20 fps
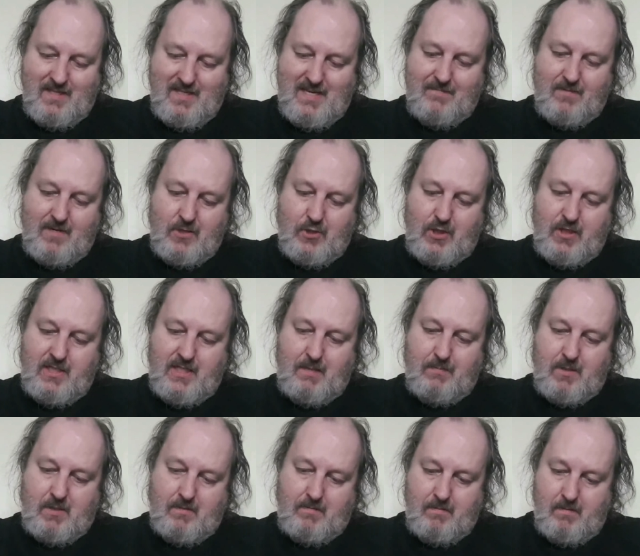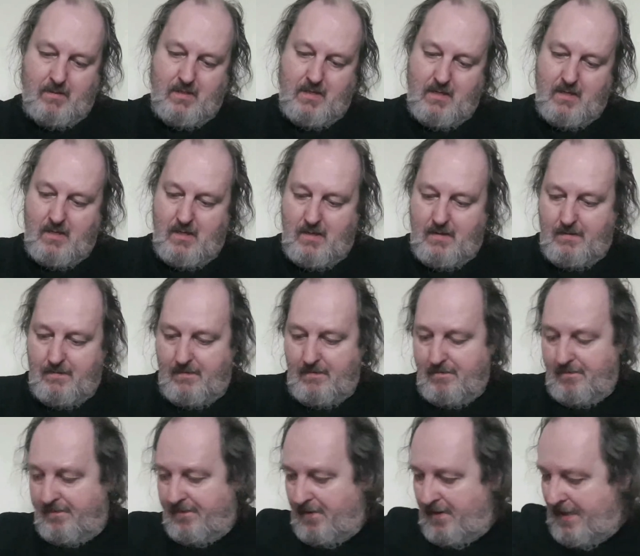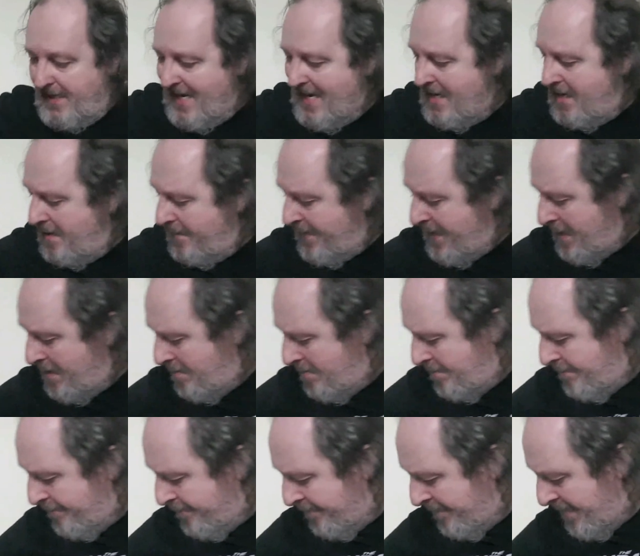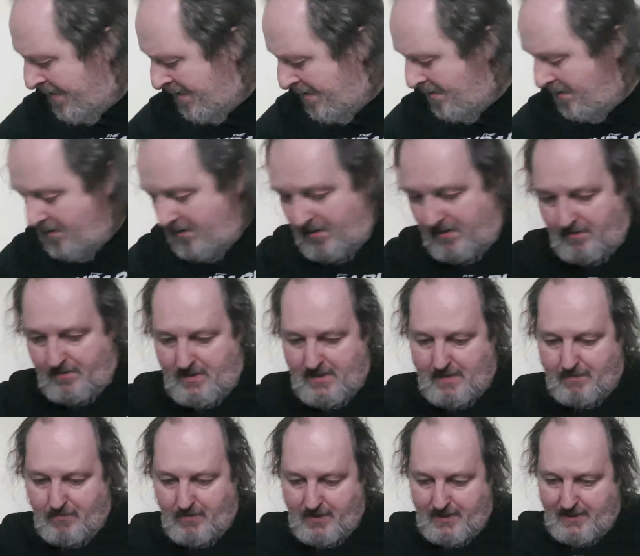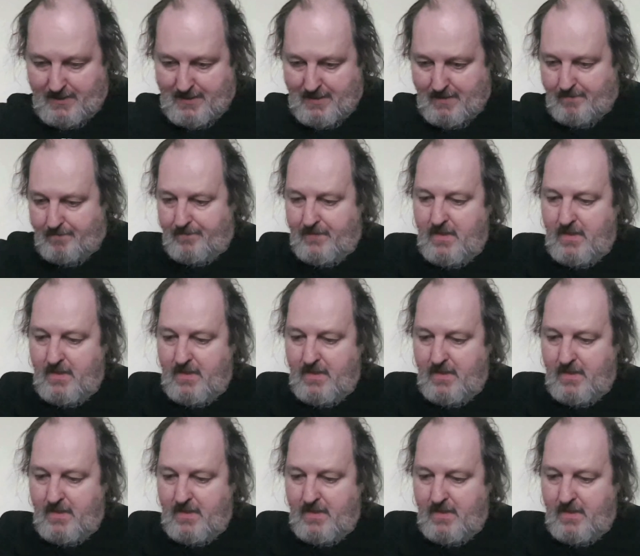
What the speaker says: never actually seems to find the end of it to separate it out.